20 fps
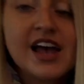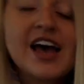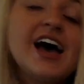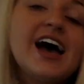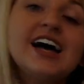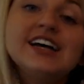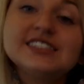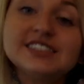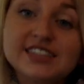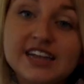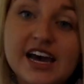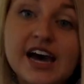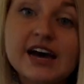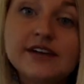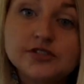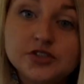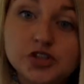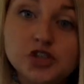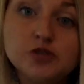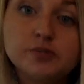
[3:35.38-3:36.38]
has to
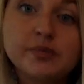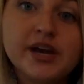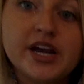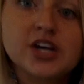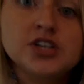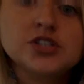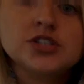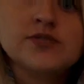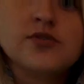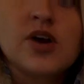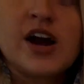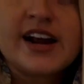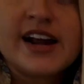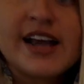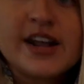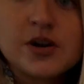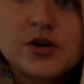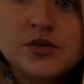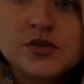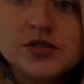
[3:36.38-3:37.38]
have two pairs of right
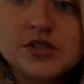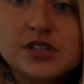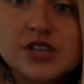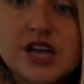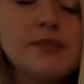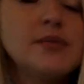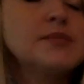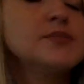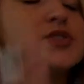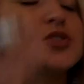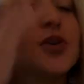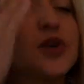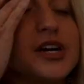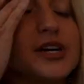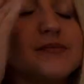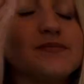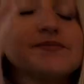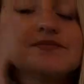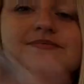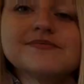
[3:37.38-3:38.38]
angles.
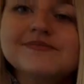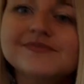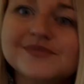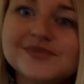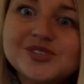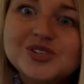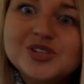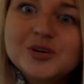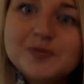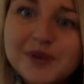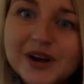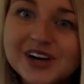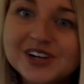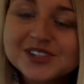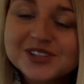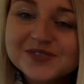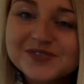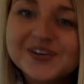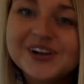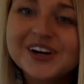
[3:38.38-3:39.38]
Two pairs
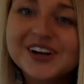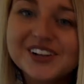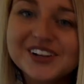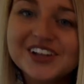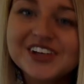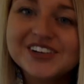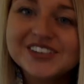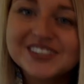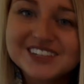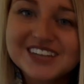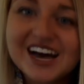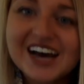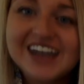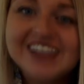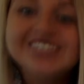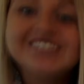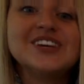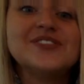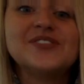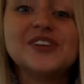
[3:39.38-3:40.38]
of parallel
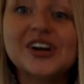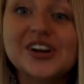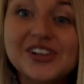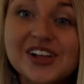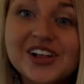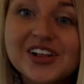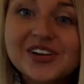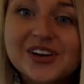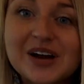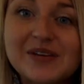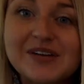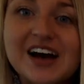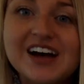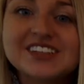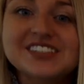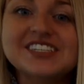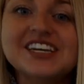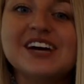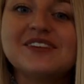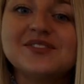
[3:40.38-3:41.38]
sides. A parallelogram has
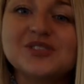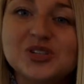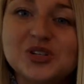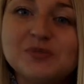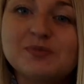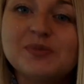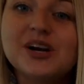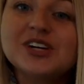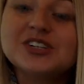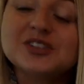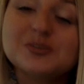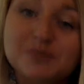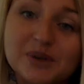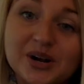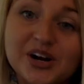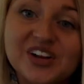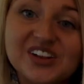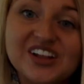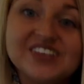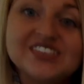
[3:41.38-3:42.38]
to have two pairs of
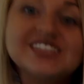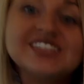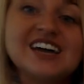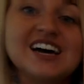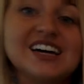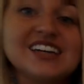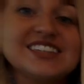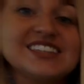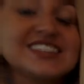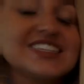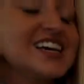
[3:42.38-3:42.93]
parallel sides.